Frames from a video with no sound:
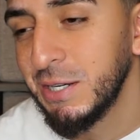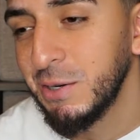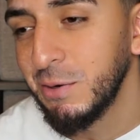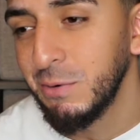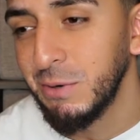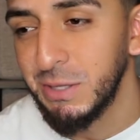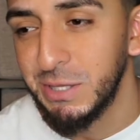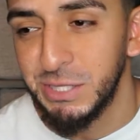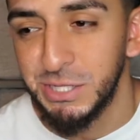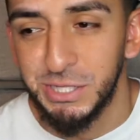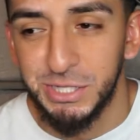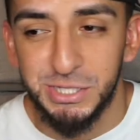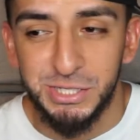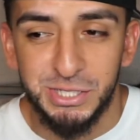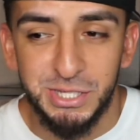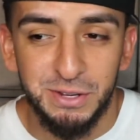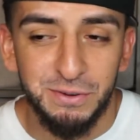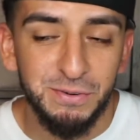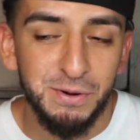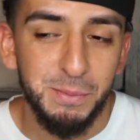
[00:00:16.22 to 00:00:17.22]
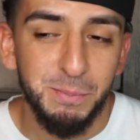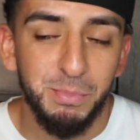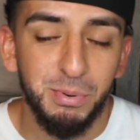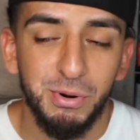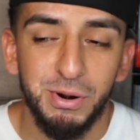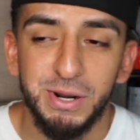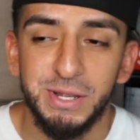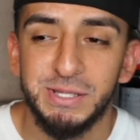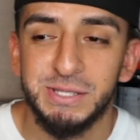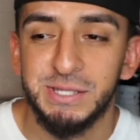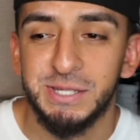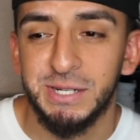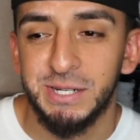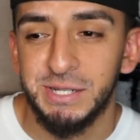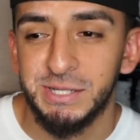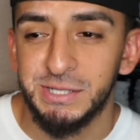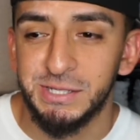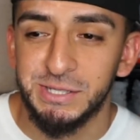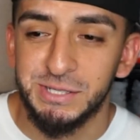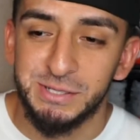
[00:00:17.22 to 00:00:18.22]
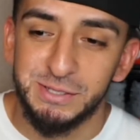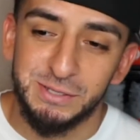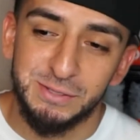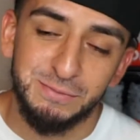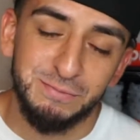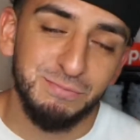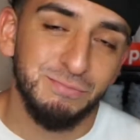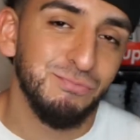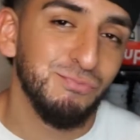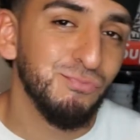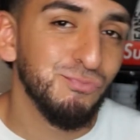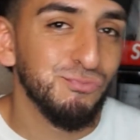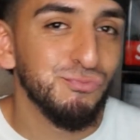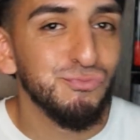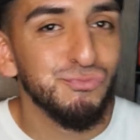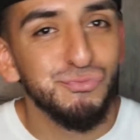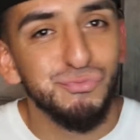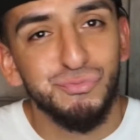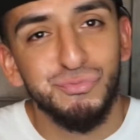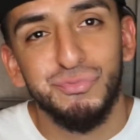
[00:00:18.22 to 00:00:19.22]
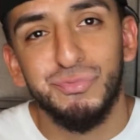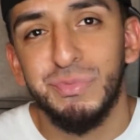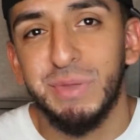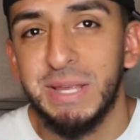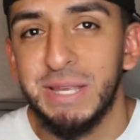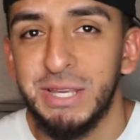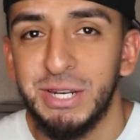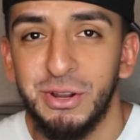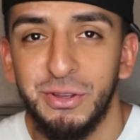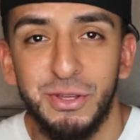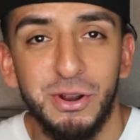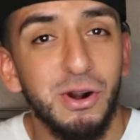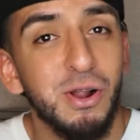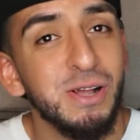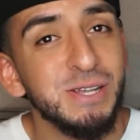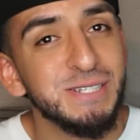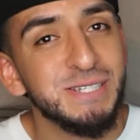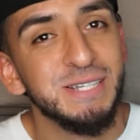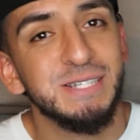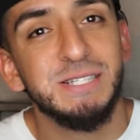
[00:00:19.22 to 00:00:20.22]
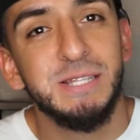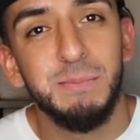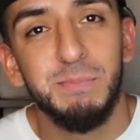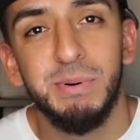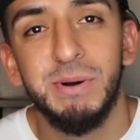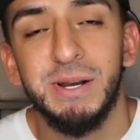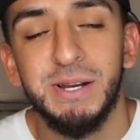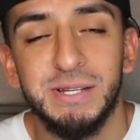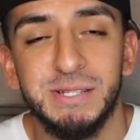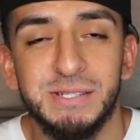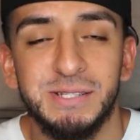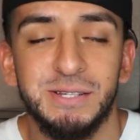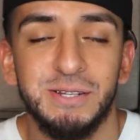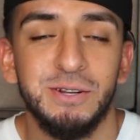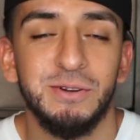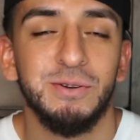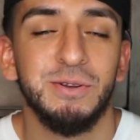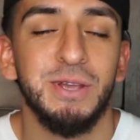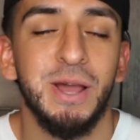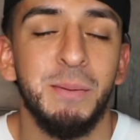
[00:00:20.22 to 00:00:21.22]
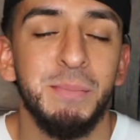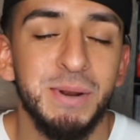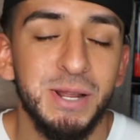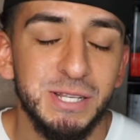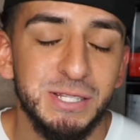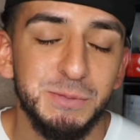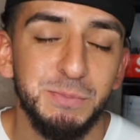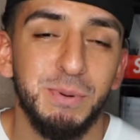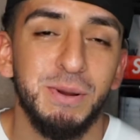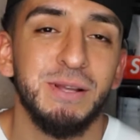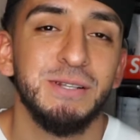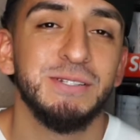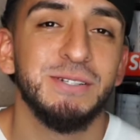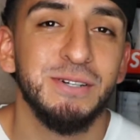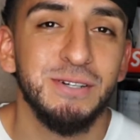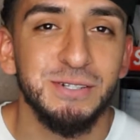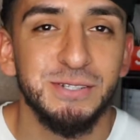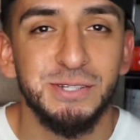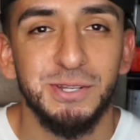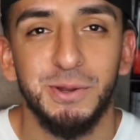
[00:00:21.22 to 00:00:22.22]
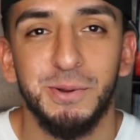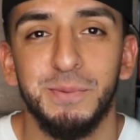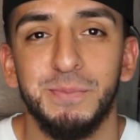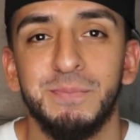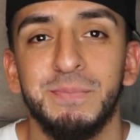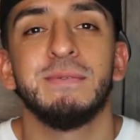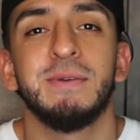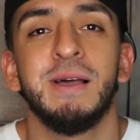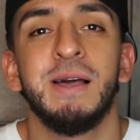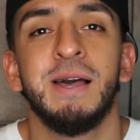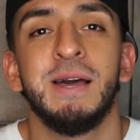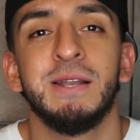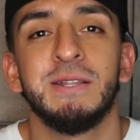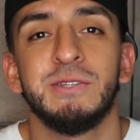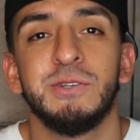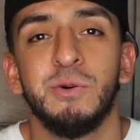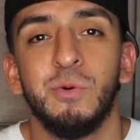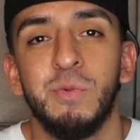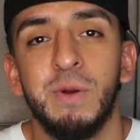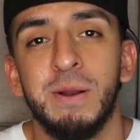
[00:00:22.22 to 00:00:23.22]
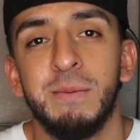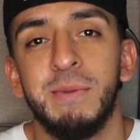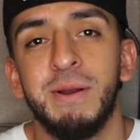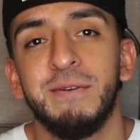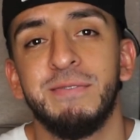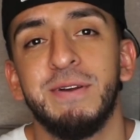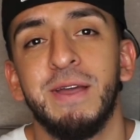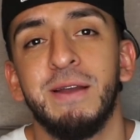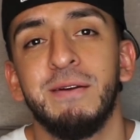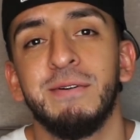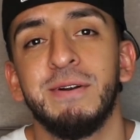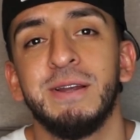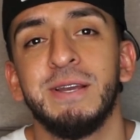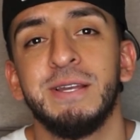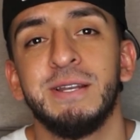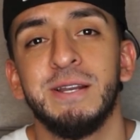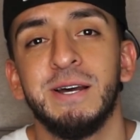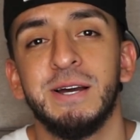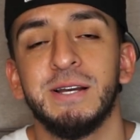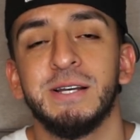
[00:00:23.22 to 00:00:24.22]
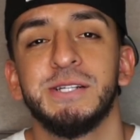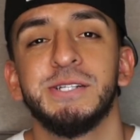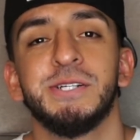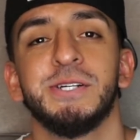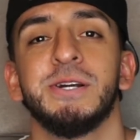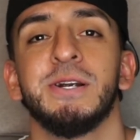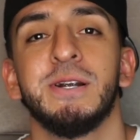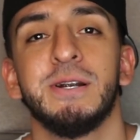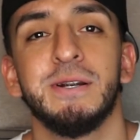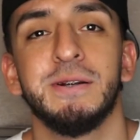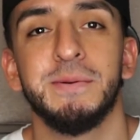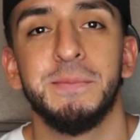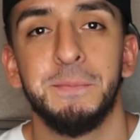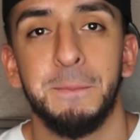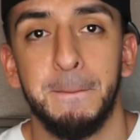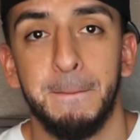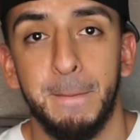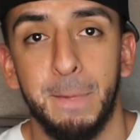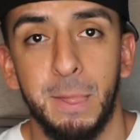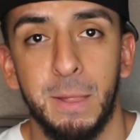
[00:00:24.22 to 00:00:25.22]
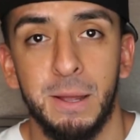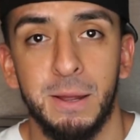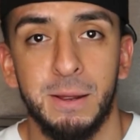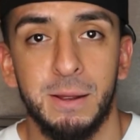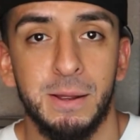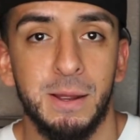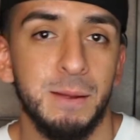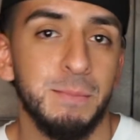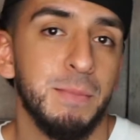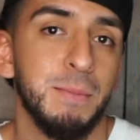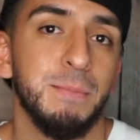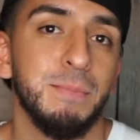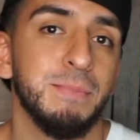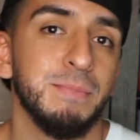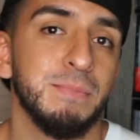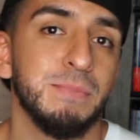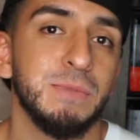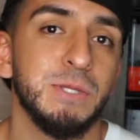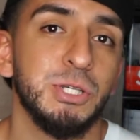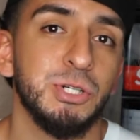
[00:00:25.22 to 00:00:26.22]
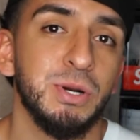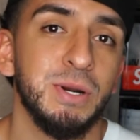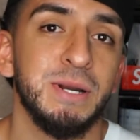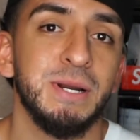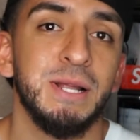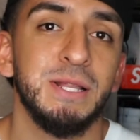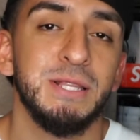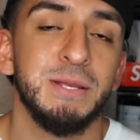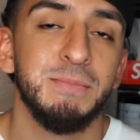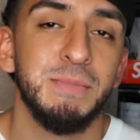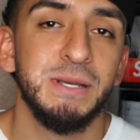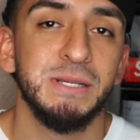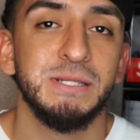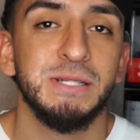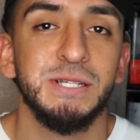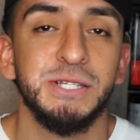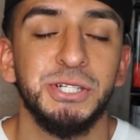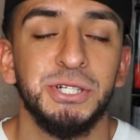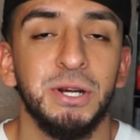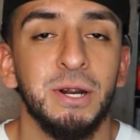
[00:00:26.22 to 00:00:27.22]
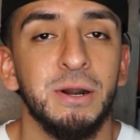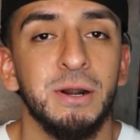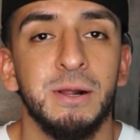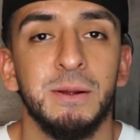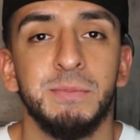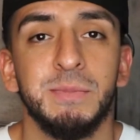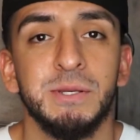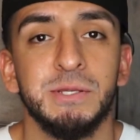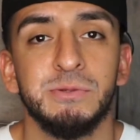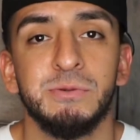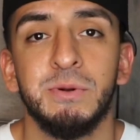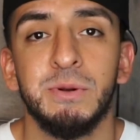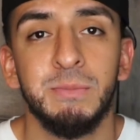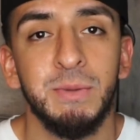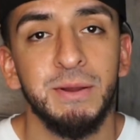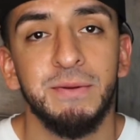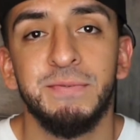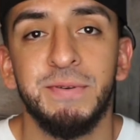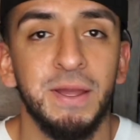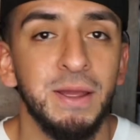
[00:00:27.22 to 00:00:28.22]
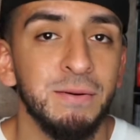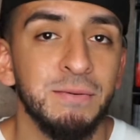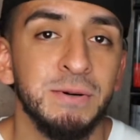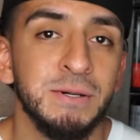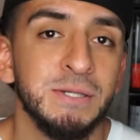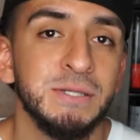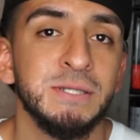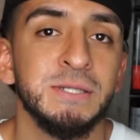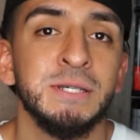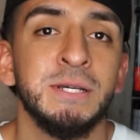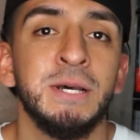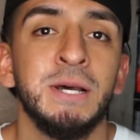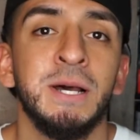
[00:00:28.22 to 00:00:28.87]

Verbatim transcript: with just different prints and I just, you know, they're all 60 bucks, you know, I'm not sponsored, so I had to wear my favorite Inaka shirt. Uh, I'm trying not to mess this shirt up. This is one of my favorites.